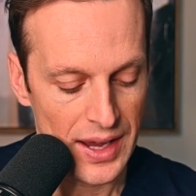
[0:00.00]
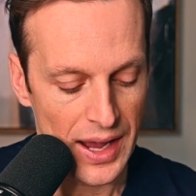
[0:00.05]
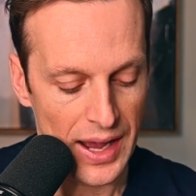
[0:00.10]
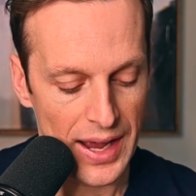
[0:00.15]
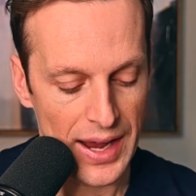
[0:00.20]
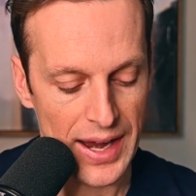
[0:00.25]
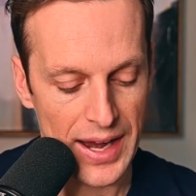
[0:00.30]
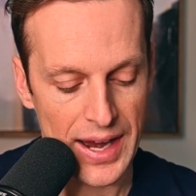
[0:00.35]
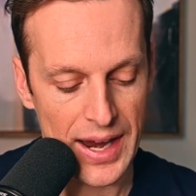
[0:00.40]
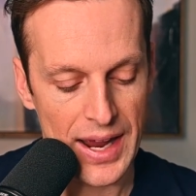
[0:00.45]

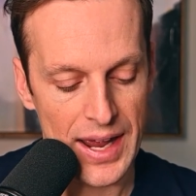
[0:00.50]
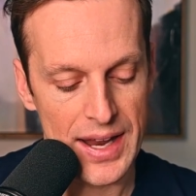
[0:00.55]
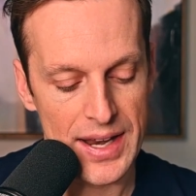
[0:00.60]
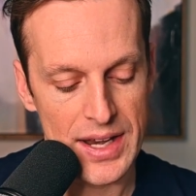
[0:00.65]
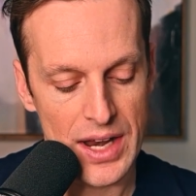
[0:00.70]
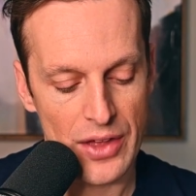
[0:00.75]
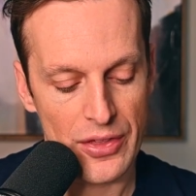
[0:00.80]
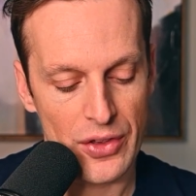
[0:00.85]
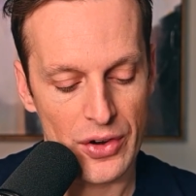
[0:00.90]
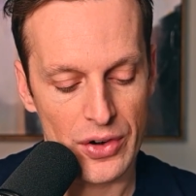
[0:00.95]
A,
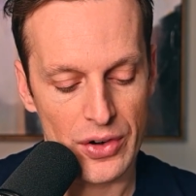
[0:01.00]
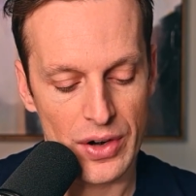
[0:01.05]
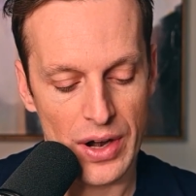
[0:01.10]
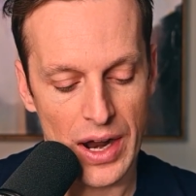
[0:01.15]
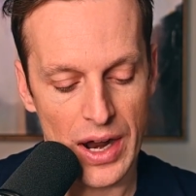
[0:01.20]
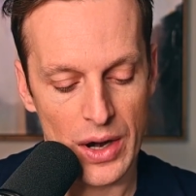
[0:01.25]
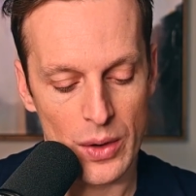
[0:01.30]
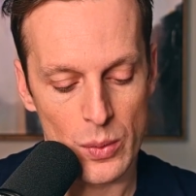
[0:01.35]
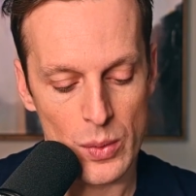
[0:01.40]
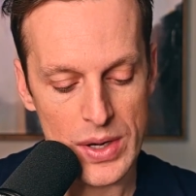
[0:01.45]
another
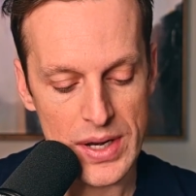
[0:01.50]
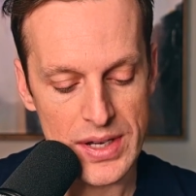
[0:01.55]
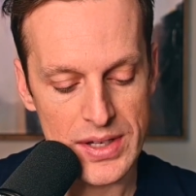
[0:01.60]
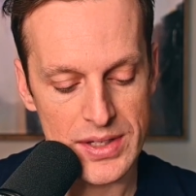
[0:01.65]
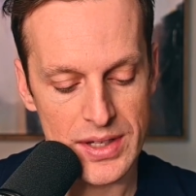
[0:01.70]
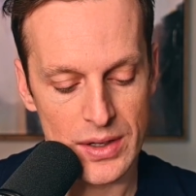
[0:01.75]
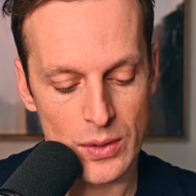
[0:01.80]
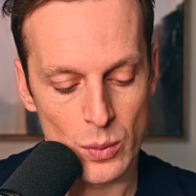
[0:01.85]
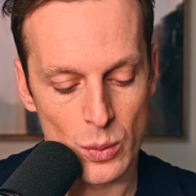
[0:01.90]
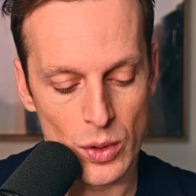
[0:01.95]
uh,
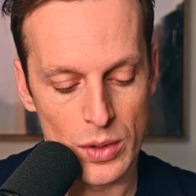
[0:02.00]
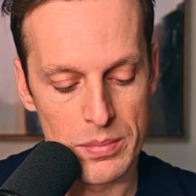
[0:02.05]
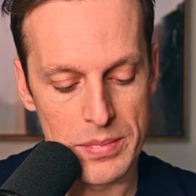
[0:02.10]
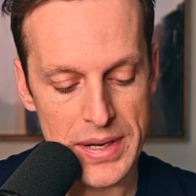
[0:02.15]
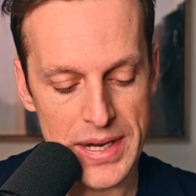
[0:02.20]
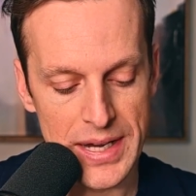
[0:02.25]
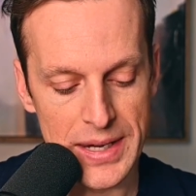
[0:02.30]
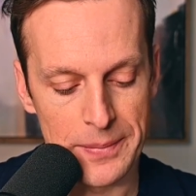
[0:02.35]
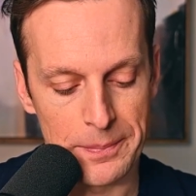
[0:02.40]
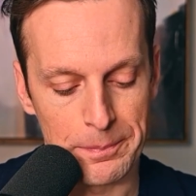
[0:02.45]
reason would
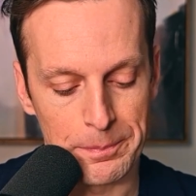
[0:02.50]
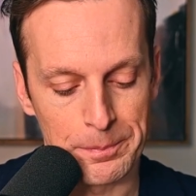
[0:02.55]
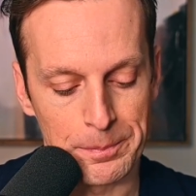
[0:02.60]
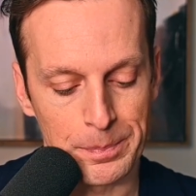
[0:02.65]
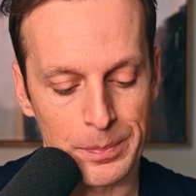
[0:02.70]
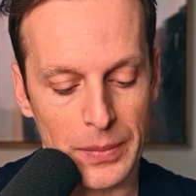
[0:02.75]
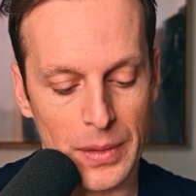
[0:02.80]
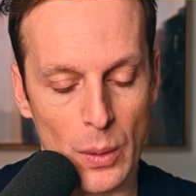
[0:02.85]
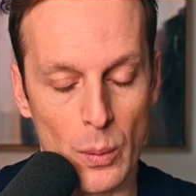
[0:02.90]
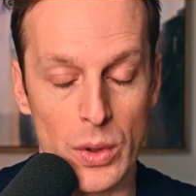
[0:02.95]
be
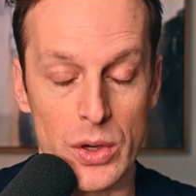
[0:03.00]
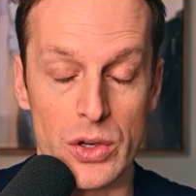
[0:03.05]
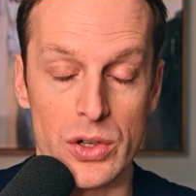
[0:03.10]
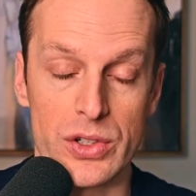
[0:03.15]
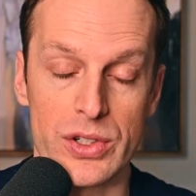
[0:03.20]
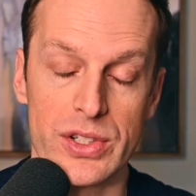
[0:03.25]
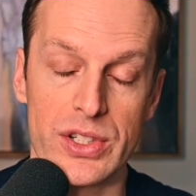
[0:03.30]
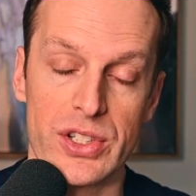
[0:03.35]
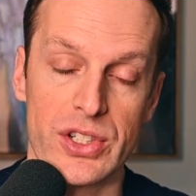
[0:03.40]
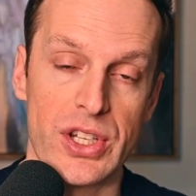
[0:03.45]
when
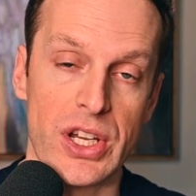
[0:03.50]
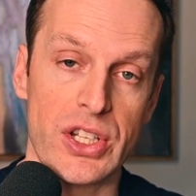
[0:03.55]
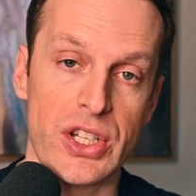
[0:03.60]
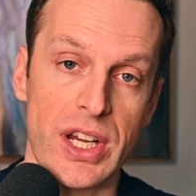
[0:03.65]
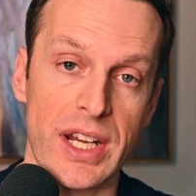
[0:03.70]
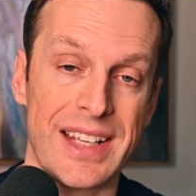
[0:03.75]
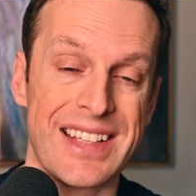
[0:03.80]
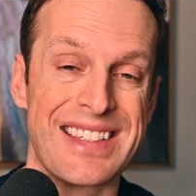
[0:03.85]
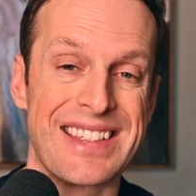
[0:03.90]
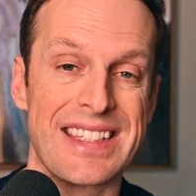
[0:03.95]
you're
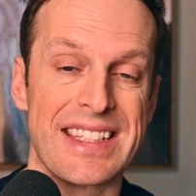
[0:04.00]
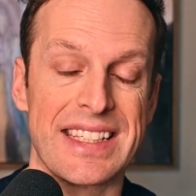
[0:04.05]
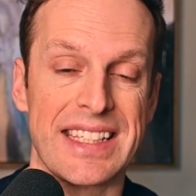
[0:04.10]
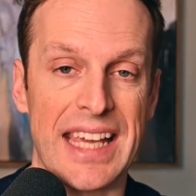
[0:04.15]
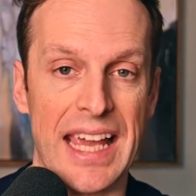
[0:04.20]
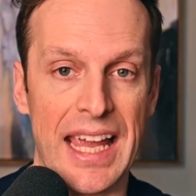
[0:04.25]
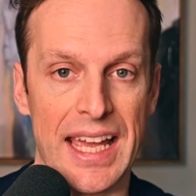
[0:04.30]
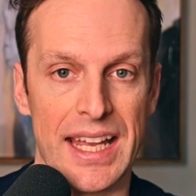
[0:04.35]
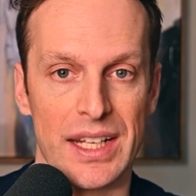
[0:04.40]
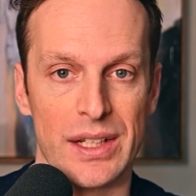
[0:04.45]
stitching
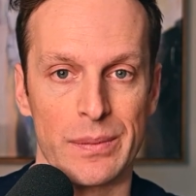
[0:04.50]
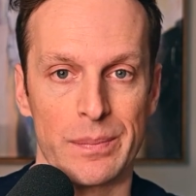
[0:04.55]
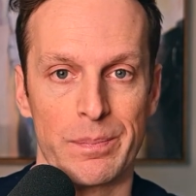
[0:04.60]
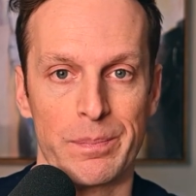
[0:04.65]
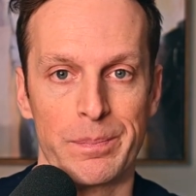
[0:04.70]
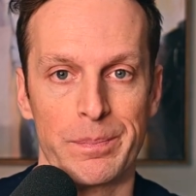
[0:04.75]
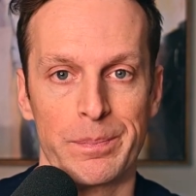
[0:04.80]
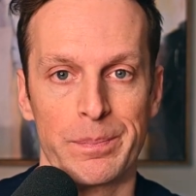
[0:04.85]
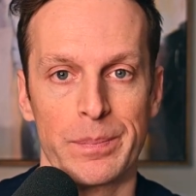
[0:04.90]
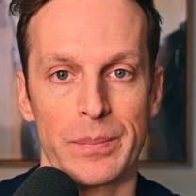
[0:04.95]
skin,
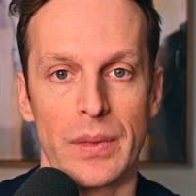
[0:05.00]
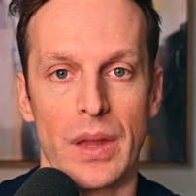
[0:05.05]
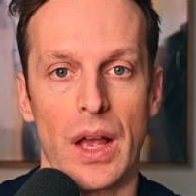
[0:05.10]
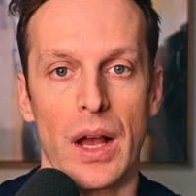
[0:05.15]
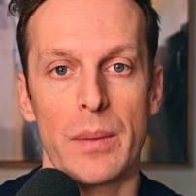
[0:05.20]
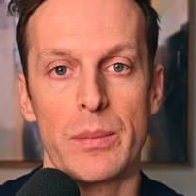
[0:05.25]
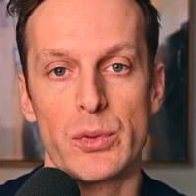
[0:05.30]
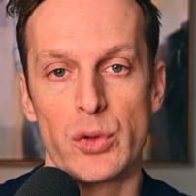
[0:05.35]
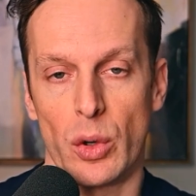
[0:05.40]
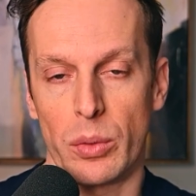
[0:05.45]

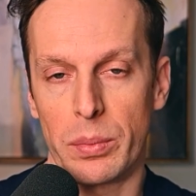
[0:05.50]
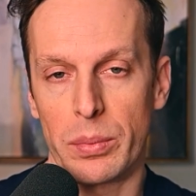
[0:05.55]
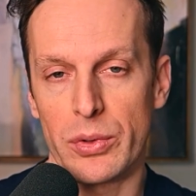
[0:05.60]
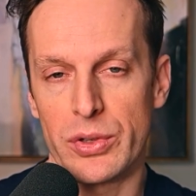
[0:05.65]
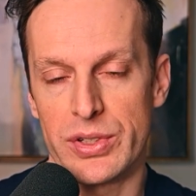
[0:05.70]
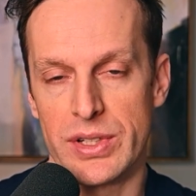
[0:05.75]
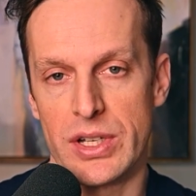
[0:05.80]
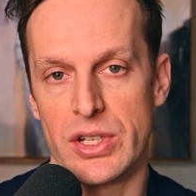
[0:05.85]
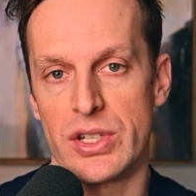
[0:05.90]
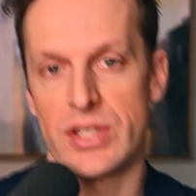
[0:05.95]
absorbable
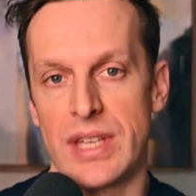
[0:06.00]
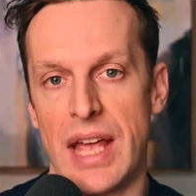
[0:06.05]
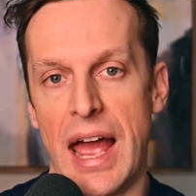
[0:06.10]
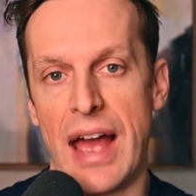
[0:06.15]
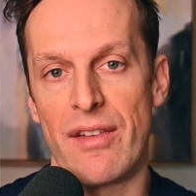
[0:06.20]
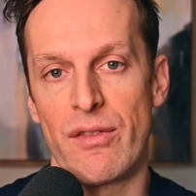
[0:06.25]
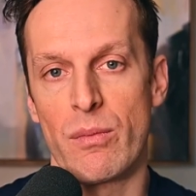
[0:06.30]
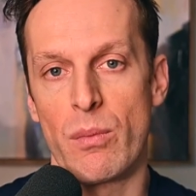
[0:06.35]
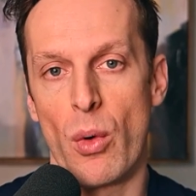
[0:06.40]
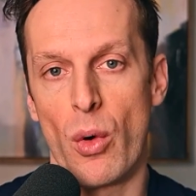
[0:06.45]
stitches
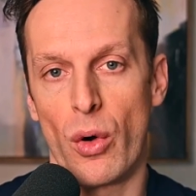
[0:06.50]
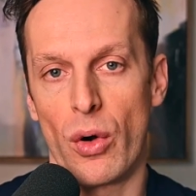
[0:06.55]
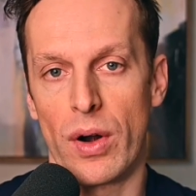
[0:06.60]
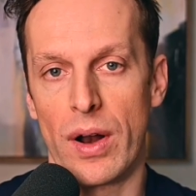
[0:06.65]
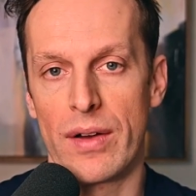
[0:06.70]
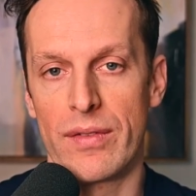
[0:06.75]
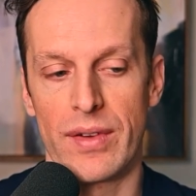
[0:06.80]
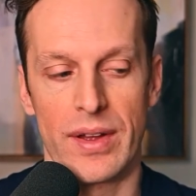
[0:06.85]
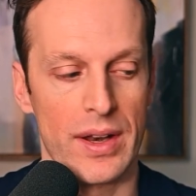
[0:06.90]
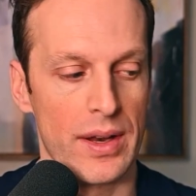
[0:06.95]
have more
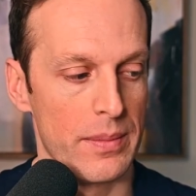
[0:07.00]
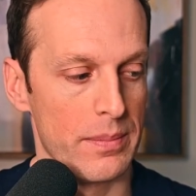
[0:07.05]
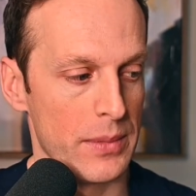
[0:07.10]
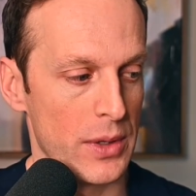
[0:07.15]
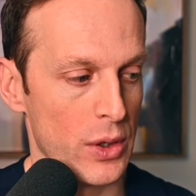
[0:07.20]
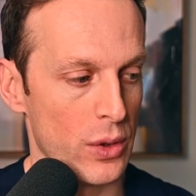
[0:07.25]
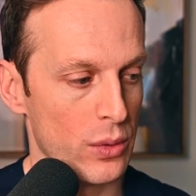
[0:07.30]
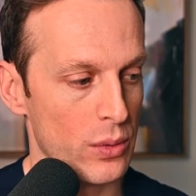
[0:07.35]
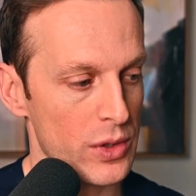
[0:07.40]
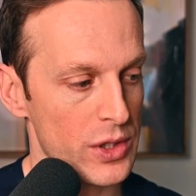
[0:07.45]
of an
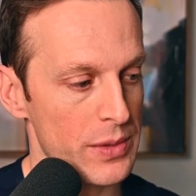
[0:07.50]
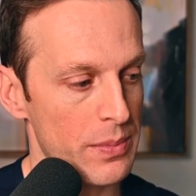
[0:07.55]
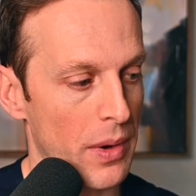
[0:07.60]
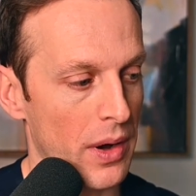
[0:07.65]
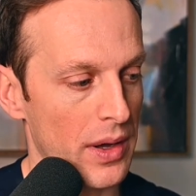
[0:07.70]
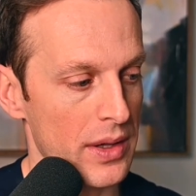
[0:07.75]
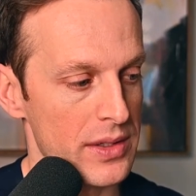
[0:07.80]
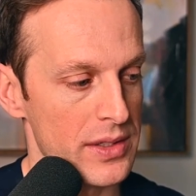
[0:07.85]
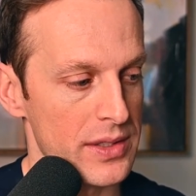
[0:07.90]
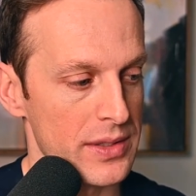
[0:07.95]
immune
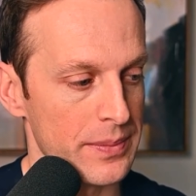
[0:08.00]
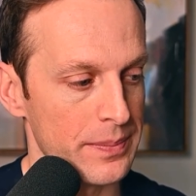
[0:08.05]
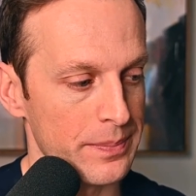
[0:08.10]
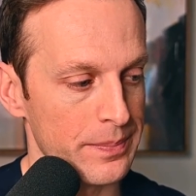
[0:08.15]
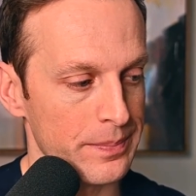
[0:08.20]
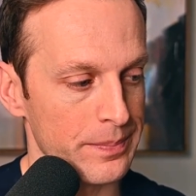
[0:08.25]
response.